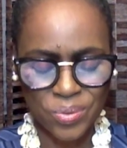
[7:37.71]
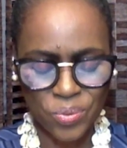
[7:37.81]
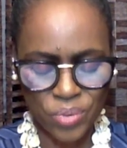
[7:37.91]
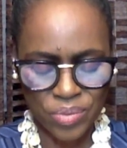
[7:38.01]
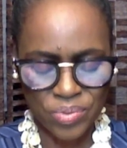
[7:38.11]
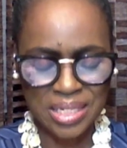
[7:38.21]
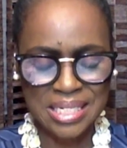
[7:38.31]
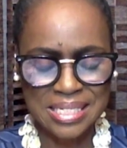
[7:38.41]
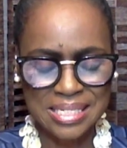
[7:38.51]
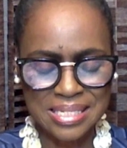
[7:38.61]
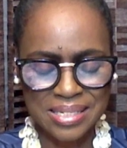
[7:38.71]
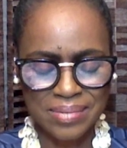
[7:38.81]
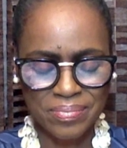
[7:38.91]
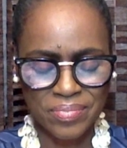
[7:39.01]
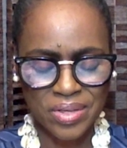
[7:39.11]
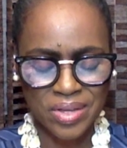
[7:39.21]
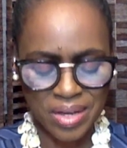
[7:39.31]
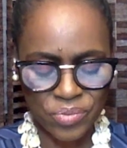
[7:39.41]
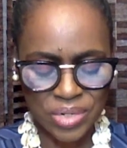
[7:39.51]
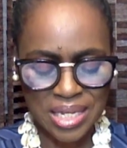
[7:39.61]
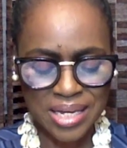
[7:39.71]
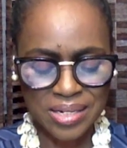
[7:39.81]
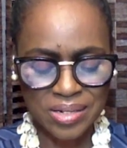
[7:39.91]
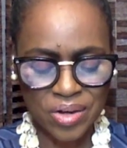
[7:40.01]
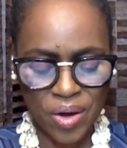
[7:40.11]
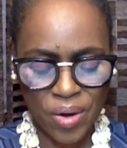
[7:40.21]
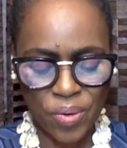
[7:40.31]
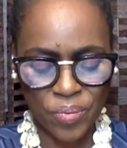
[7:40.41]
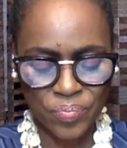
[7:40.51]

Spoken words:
We release them and we let it go,